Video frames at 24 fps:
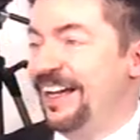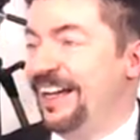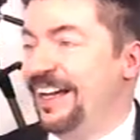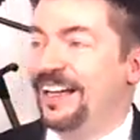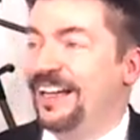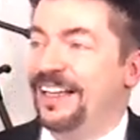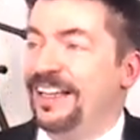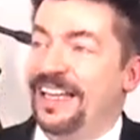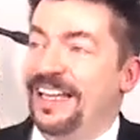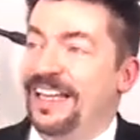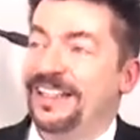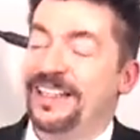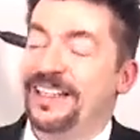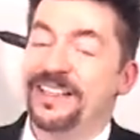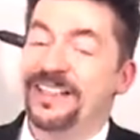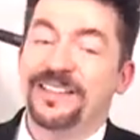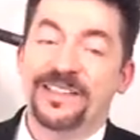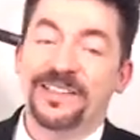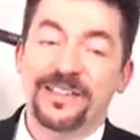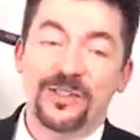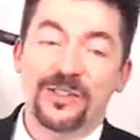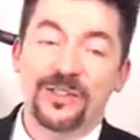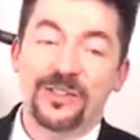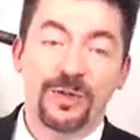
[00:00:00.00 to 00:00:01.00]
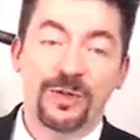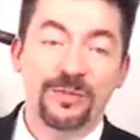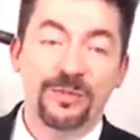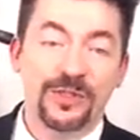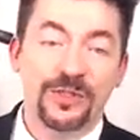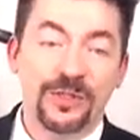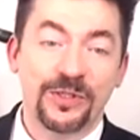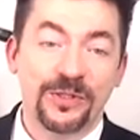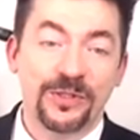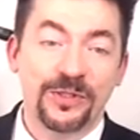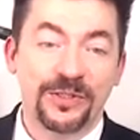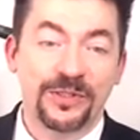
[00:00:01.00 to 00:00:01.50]
Aliens in
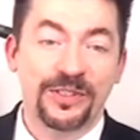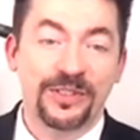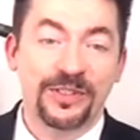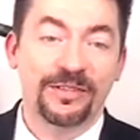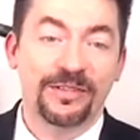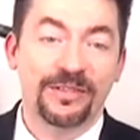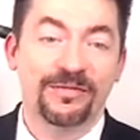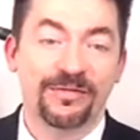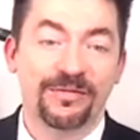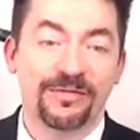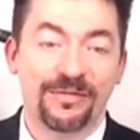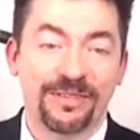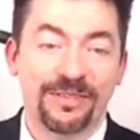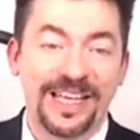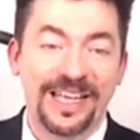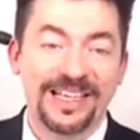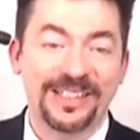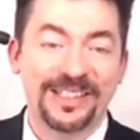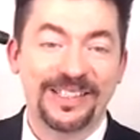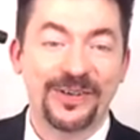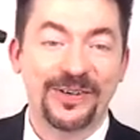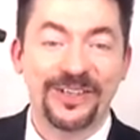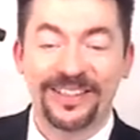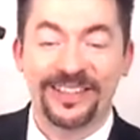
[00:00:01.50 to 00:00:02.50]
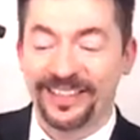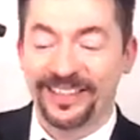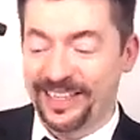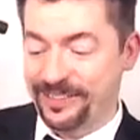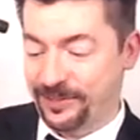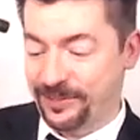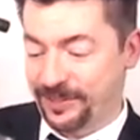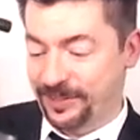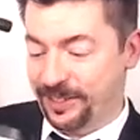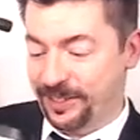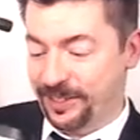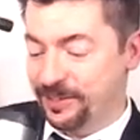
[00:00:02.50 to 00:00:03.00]
swimsuits and Flash Gordon laser
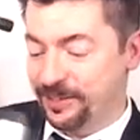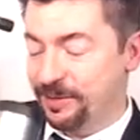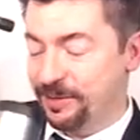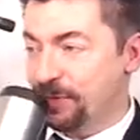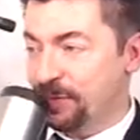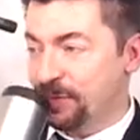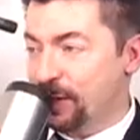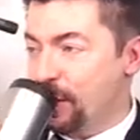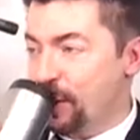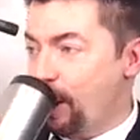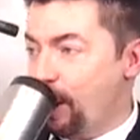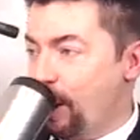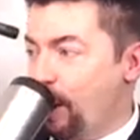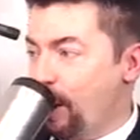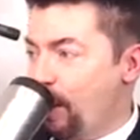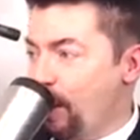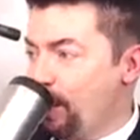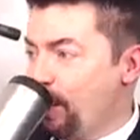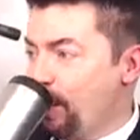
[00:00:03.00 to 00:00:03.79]
guns. I'm